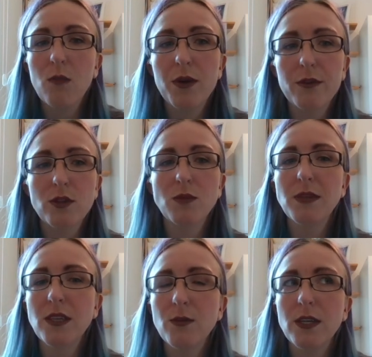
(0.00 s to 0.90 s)
But it was
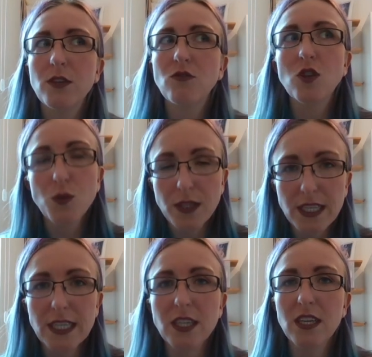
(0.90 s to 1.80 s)
something that we struggled with
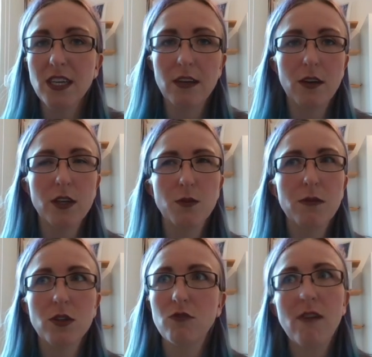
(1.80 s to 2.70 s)
initially because we were
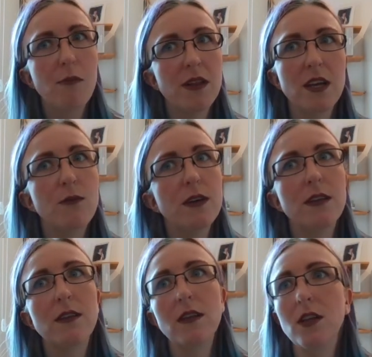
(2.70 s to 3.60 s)
just grappling
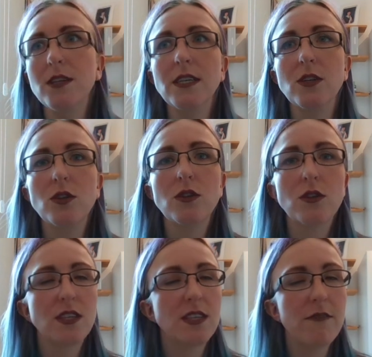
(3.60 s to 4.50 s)
with learning
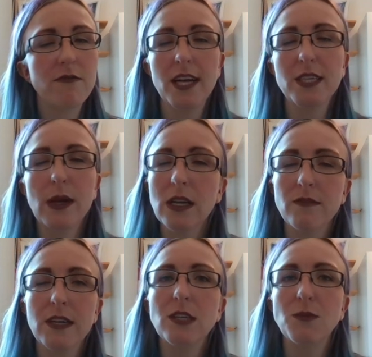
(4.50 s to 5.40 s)
several aspects
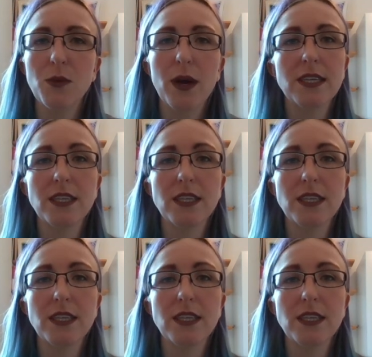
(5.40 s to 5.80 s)
of AWS,